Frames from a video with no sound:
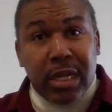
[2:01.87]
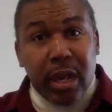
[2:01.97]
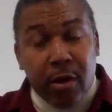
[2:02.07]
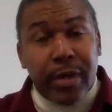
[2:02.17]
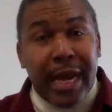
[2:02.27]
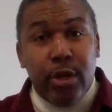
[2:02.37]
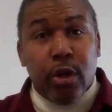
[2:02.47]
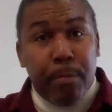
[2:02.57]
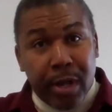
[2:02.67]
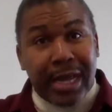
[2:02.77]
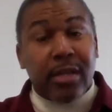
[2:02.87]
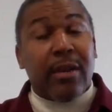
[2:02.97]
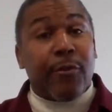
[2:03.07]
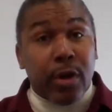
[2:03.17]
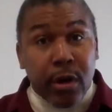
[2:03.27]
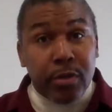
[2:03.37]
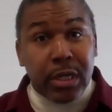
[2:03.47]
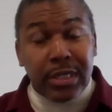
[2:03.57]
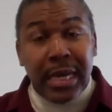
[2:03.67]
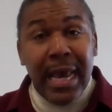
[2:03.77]
Click on that, you can pull out the different
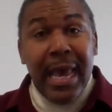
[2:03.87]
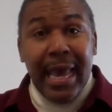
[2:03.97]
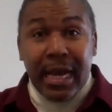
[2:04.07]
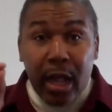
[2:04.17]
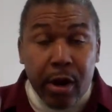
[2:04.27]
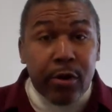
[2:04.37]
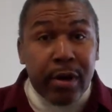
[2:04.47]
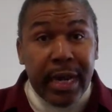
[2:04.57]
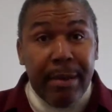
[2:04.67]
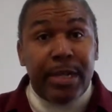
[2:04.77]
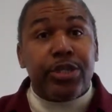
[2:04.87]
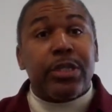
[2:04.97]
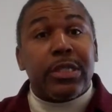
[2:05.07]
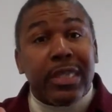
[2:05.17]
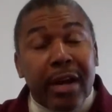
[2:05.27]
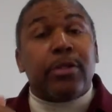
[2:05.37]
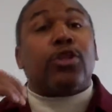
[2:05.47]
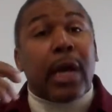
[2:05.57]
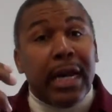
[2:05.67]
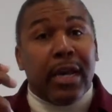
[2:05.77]
coaches and click on their name, and just their
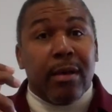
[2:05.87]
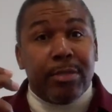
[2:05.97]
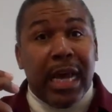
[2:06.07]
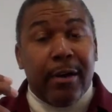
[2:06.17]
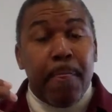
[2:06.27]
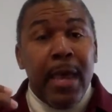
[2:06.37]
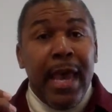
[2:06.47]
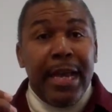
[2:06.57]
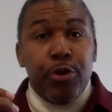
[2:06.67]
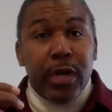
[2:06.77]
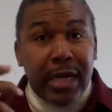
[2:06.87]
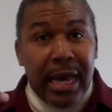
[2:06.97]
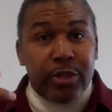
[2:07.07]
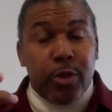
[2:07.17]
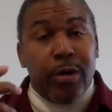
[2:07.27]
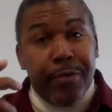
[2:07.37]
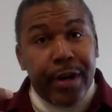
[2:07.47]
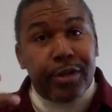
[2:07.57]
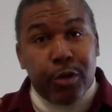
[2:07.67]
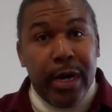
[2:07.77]
training comes out, and you can concentrate on
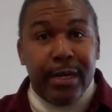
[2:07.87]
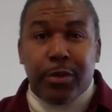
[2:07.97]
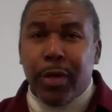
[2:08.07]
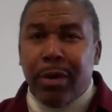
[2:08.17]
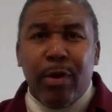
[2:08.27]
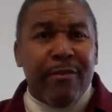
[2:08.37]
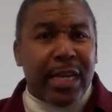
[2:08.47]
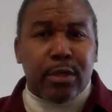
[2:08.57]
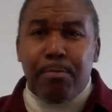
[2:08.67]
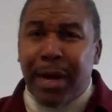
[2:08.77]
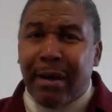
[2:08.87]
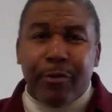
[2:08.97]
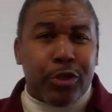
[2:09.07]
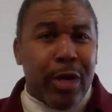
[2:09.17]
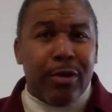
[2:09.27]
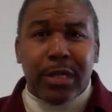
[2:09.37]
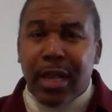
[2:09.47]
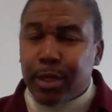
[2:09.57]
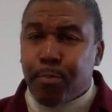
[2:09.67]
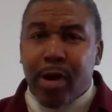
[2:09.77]
their training. So again, we've got some powerful trainers,
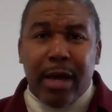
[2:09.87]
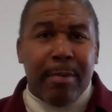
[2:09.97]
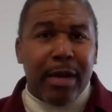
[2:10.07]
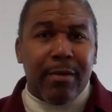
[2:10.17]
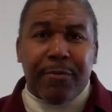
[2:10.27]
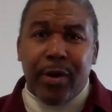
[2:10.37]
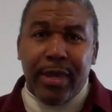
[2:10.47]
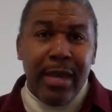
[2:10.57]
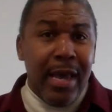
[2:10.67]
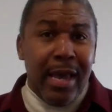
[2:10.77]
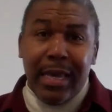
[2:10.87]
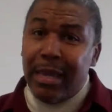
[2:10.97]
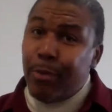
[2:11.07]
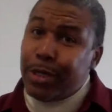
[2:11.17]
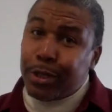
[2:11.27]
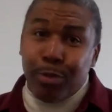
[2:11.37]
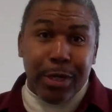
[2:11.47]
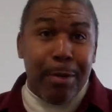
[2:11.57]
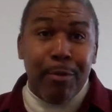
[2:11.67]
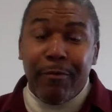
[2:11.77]
Les Brown, my good friend, again, that we just was
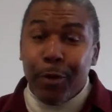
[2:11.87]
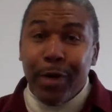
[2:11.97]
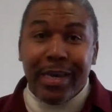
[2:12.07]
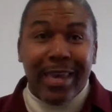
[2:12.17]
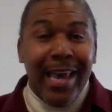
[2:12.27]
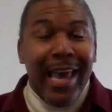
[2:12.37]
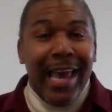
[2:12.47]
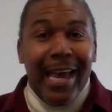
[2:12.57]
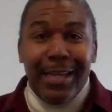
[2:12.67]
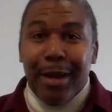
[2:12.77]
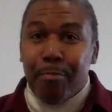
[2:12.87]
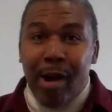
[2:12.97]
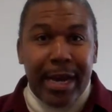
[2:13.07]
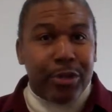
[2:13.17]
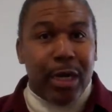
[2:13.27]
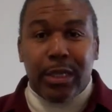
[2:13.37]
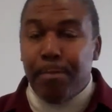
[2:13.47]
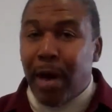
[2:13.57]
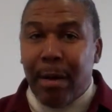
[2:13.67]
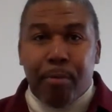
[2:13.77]
in a movie with, and uh, Brian Tracy,
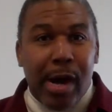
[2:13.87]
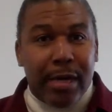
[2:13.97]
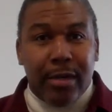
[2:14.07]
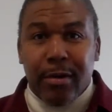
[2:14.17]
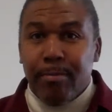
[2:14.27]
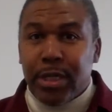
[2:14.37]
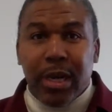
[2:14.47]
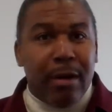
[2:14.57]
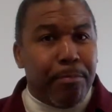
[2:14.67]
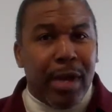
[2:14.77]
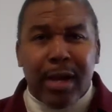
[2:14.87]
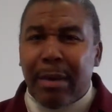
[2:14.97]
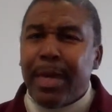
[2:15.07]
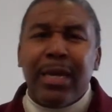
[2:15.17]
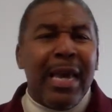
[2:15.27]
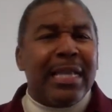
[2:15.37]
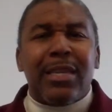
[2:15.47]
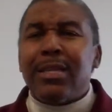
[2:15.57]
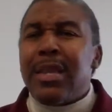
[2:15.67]
Bob Proctor, Michelle Blood. I mean, the